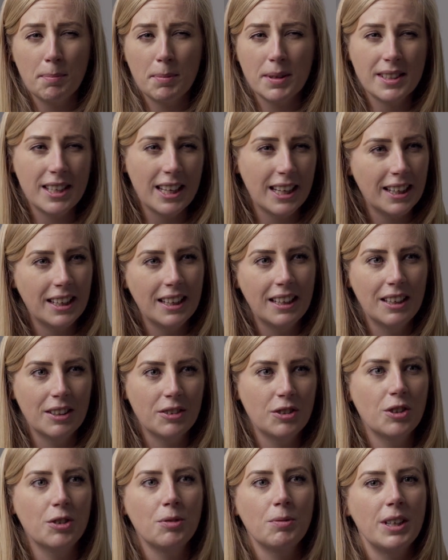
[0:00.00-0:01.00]
in particular,
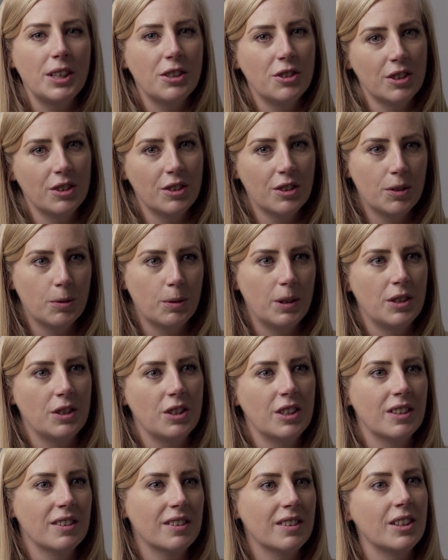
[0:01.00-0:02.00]
two regions,
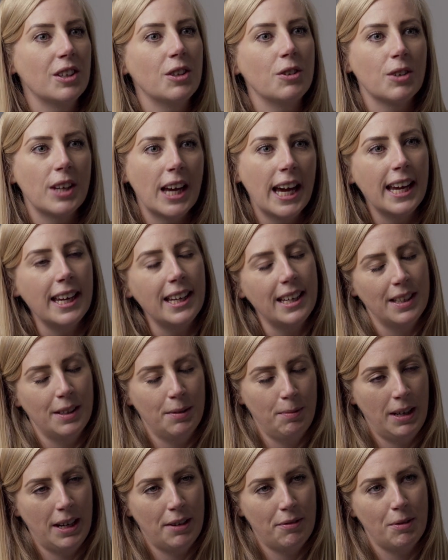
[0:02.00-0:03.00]
which is the UK, and
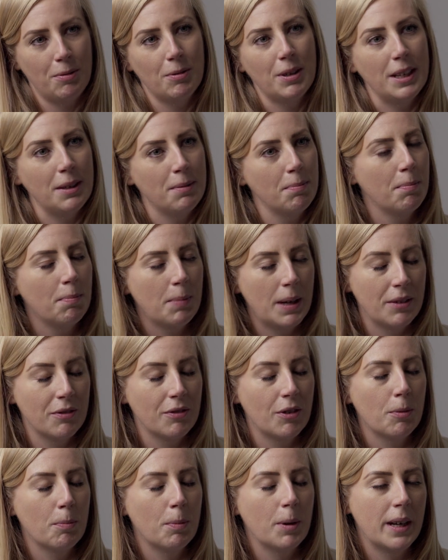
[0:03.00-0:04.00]
then we have a really big
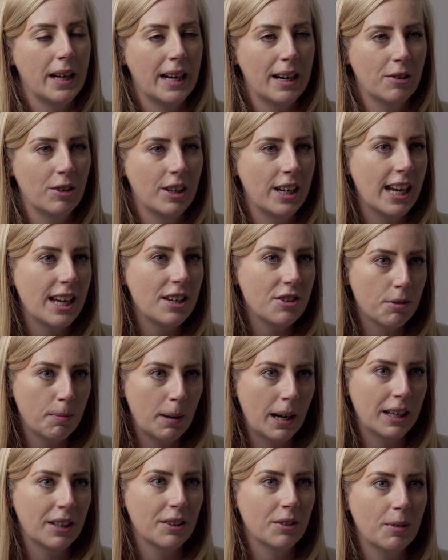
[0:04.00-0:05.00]
footprint out in
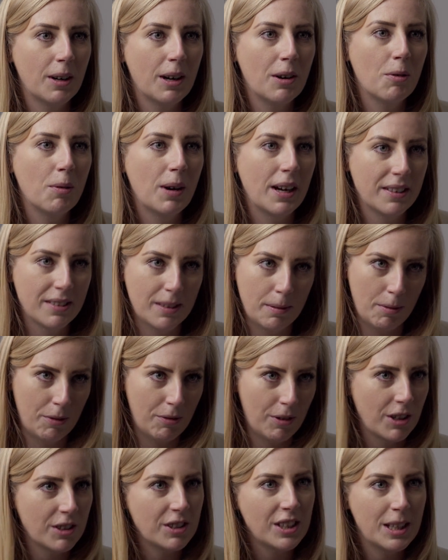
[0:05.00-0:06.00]
Asia-Pac as well, where some
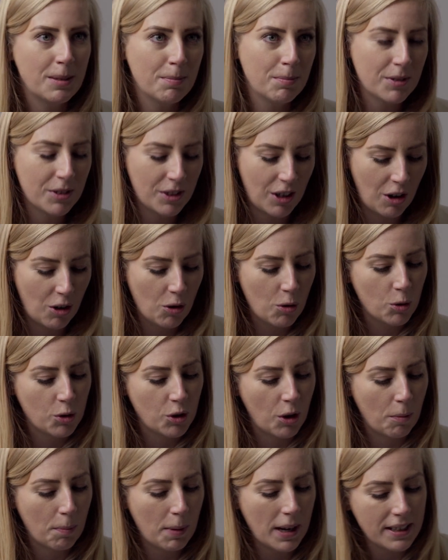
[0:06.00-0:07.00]
of our teams are
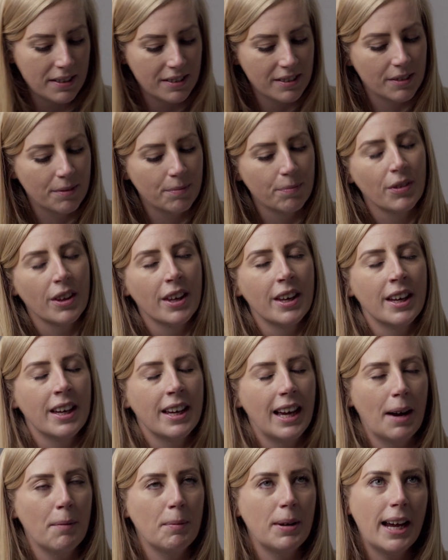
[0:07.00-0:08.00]
also based.
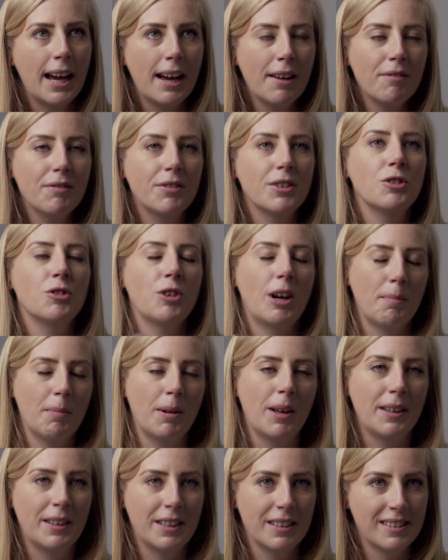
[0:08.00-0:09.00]
And we have the
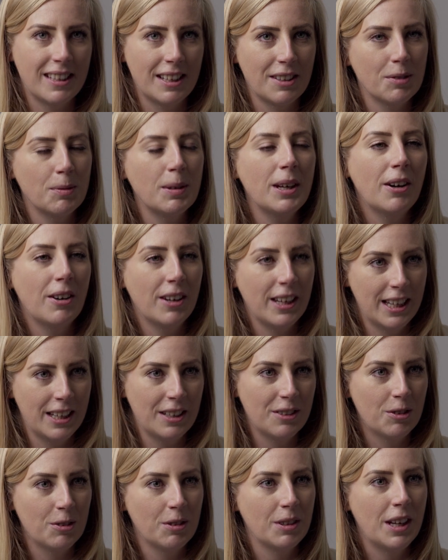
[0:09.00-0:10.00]
strapline that says we are
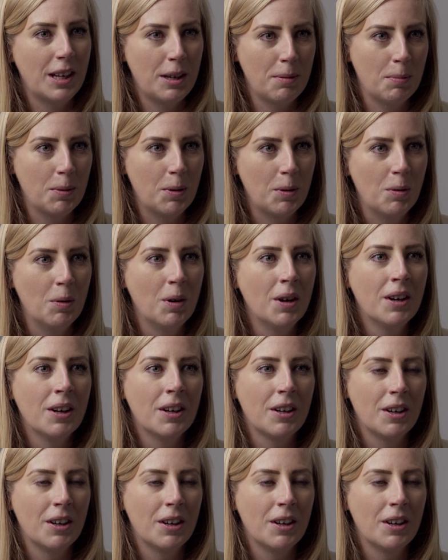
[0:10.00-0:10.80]
here to enable